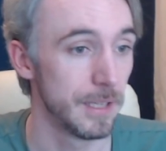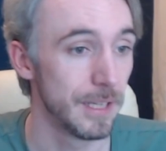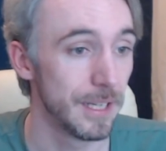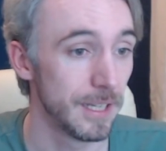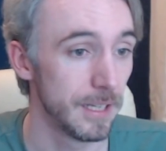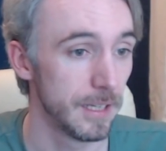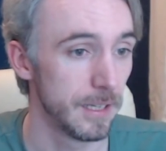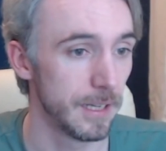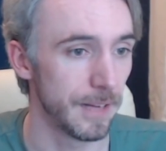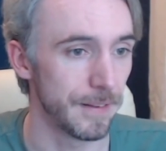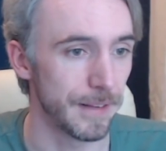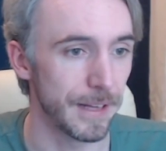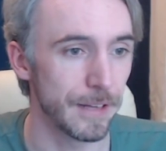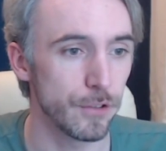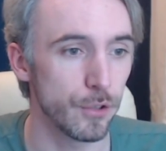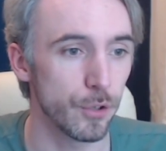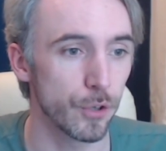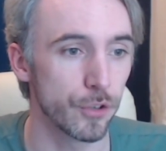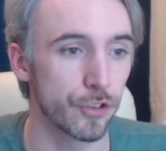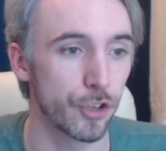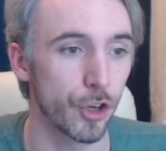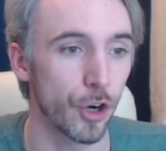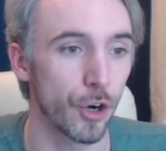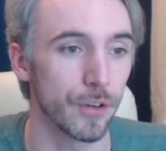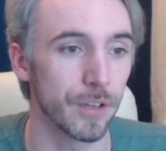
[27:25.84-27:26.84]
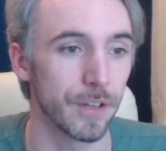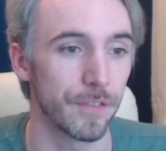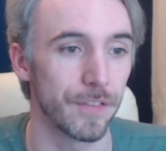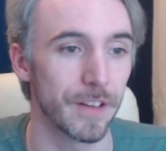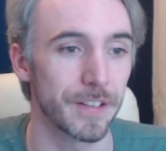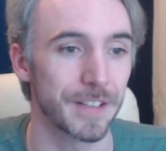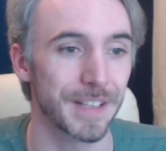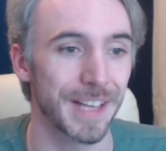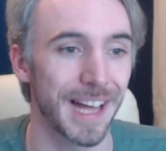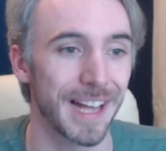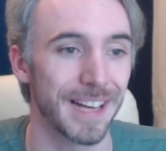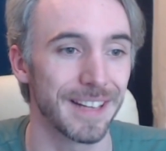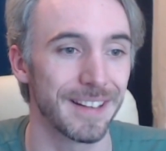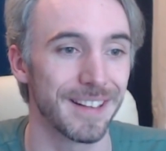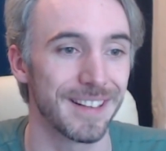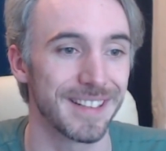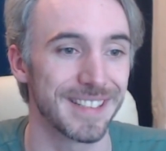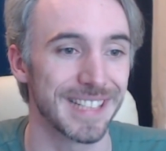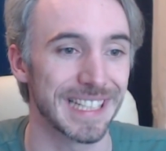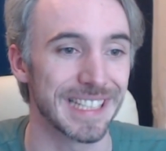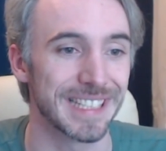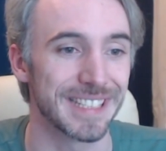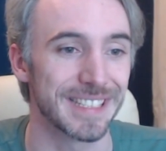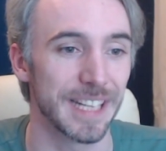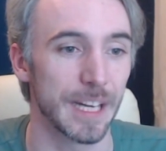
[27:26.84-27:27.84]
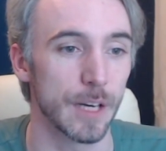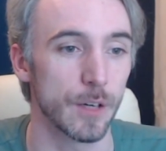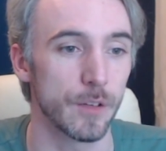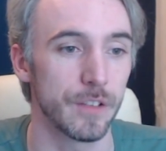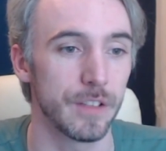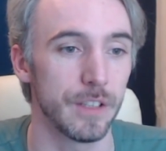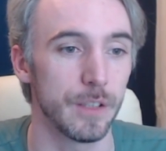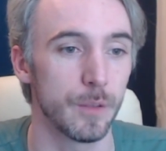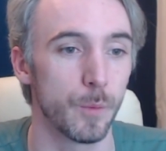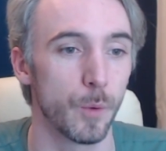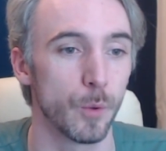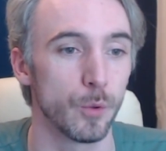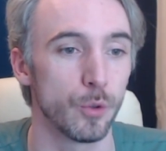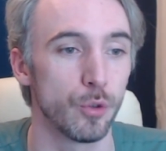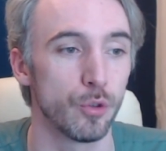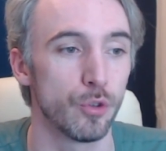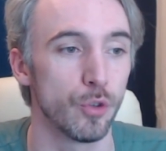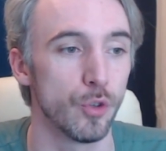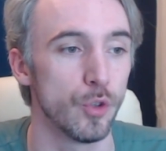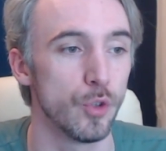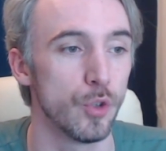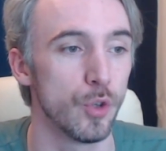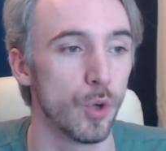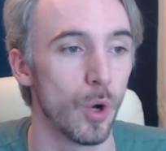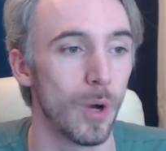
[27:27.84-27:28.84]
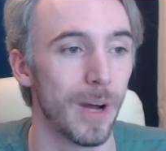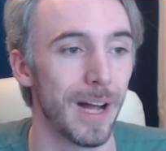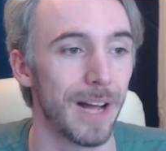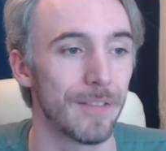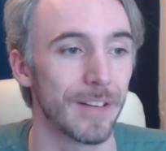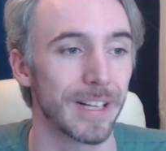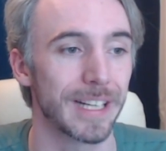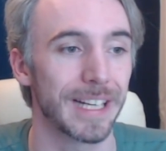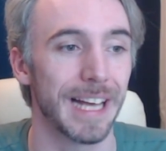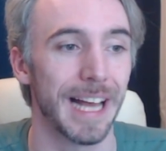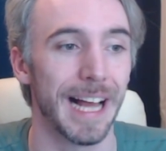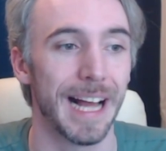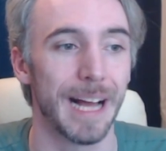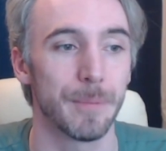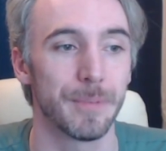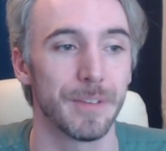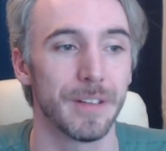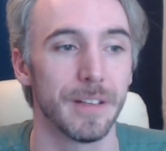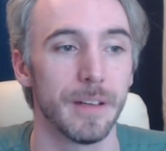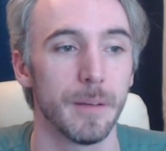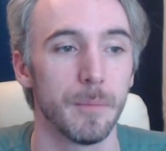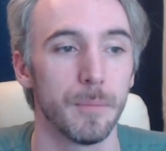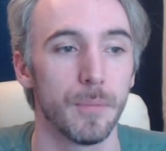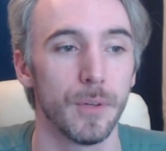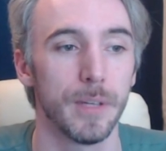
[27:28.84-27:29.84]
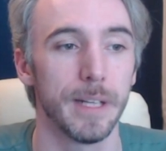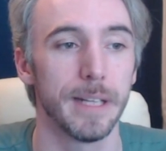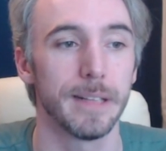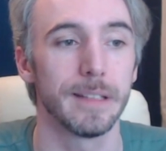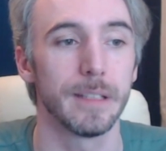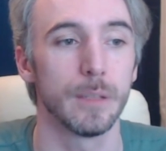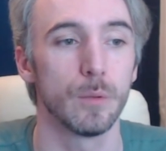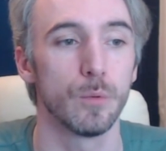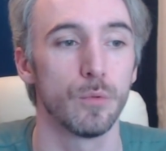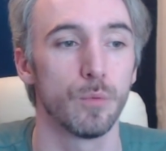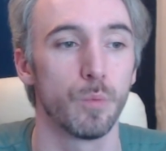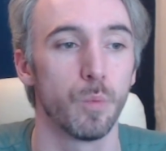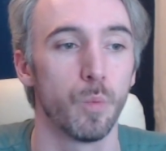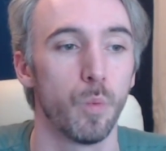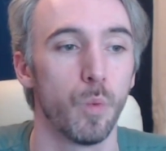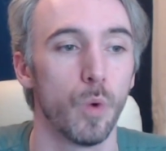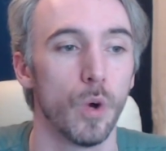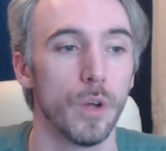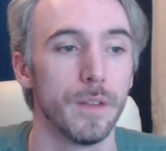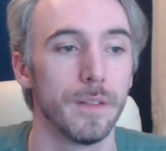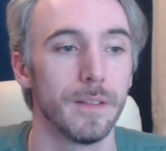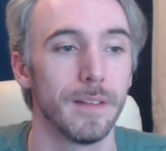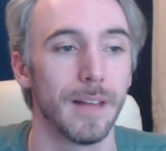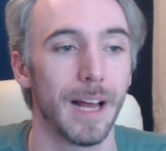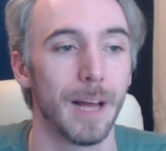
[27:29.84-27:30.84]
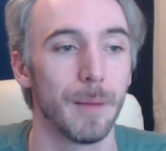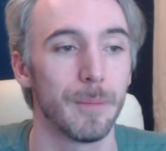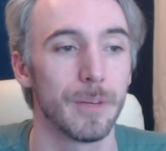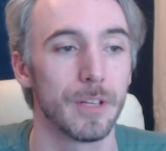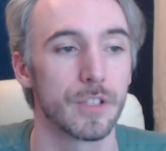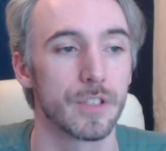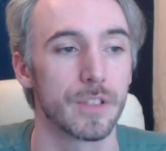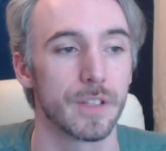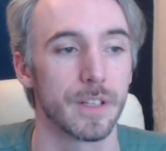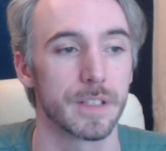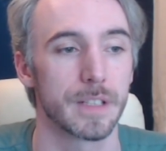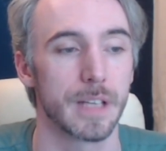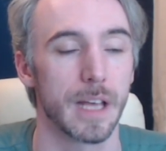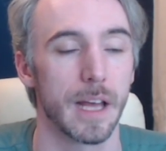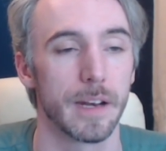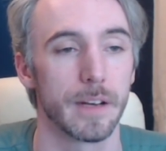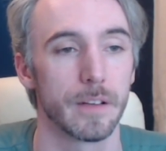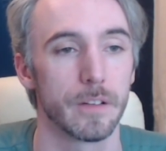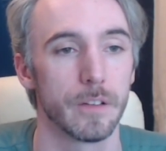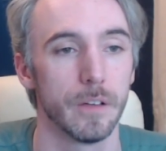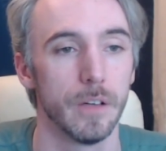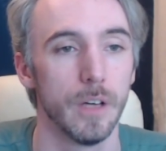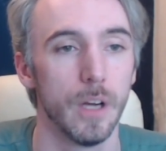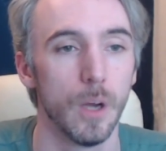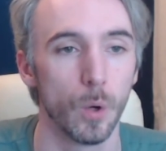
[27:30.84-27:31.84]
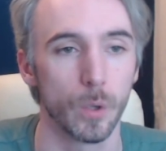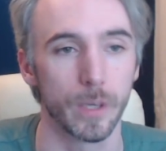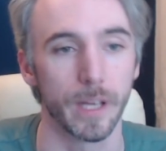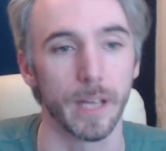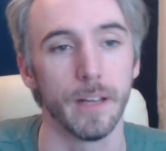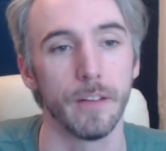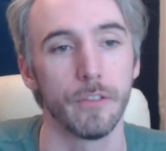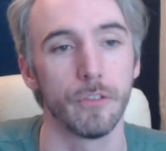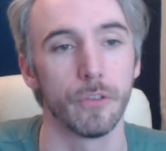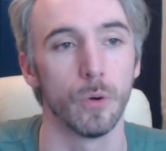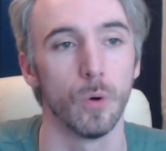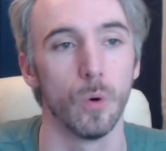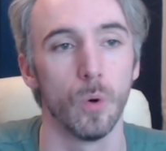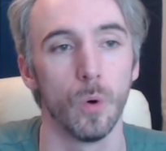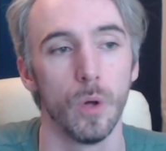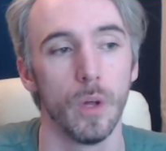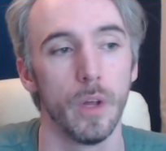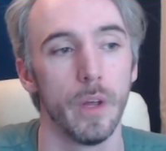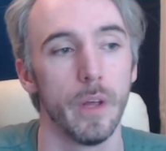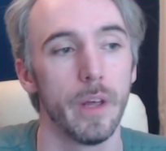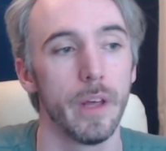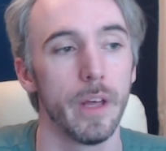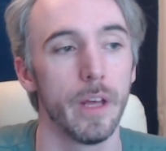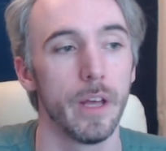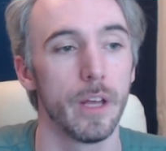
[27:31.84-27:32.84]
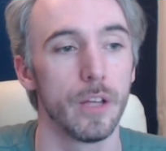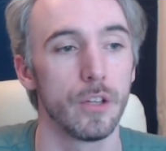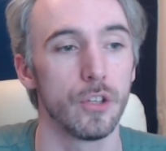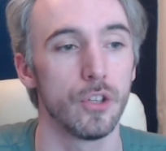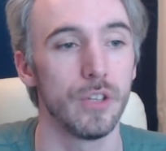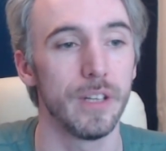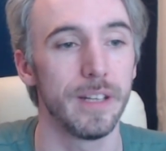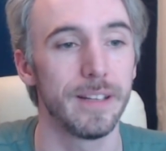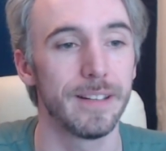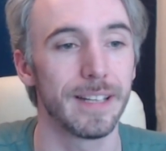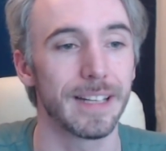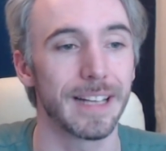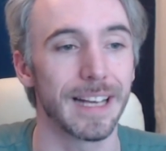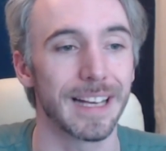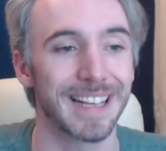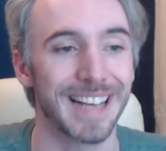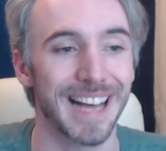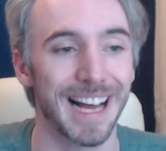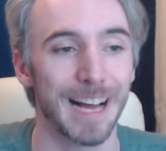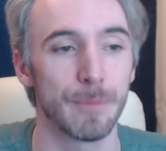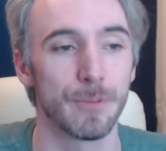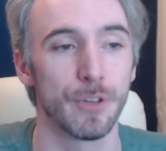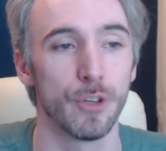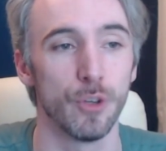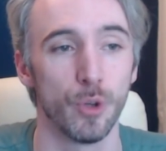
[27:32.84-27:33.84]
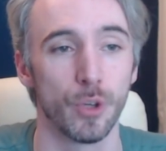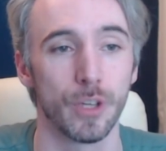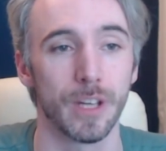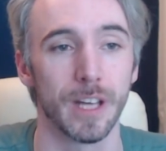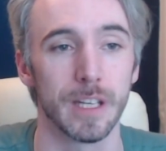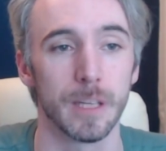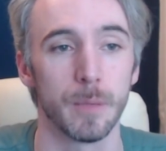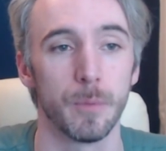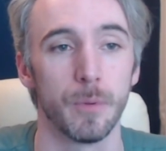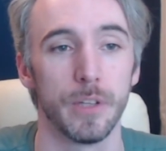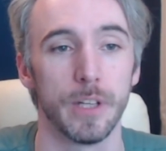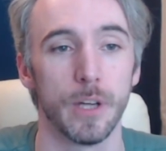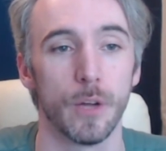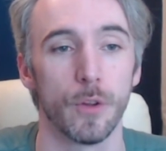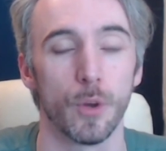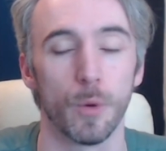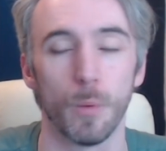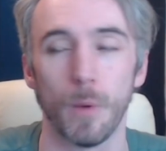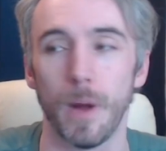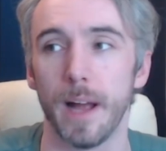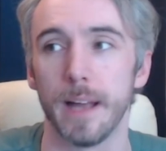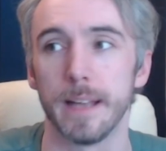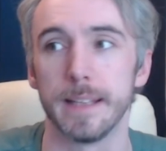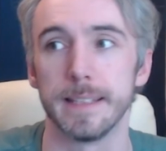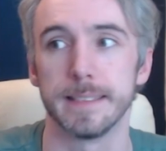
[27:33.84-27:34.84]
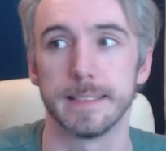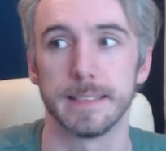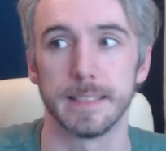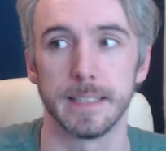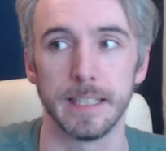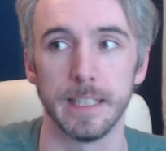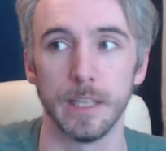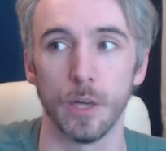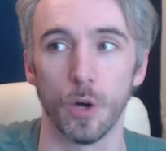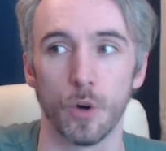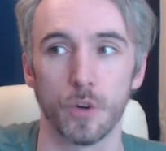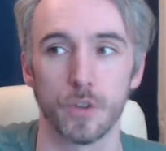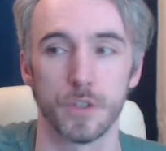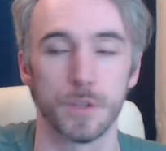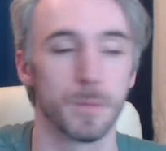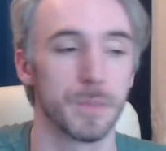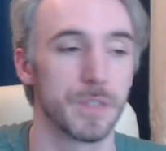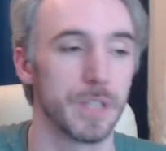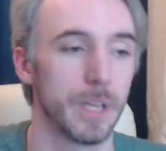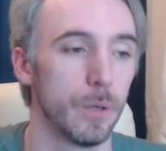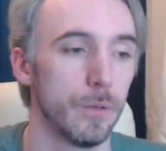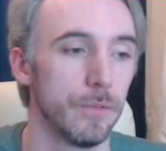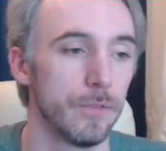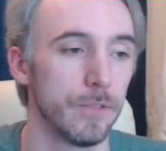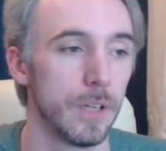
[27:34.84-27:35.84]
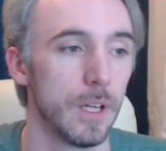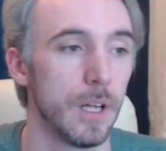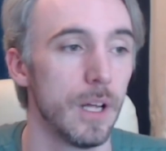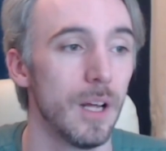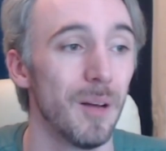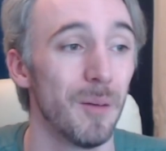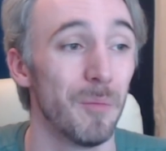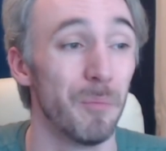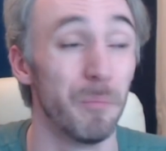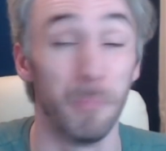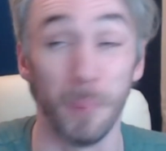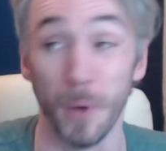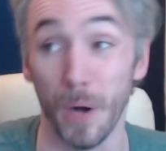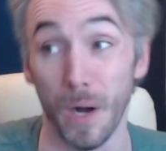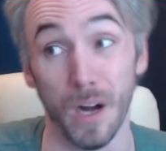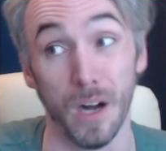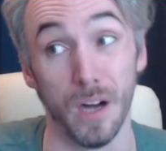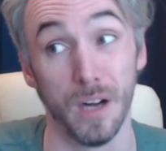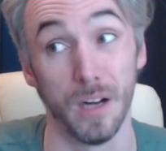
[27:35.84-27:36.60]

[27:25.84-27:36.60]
At the end of your turn, if this character is exerted while you do not have a captain in play, it deals 1 damage to this character. Okay, so you need to get Captain Hook into play, otherwise he hurts himself. But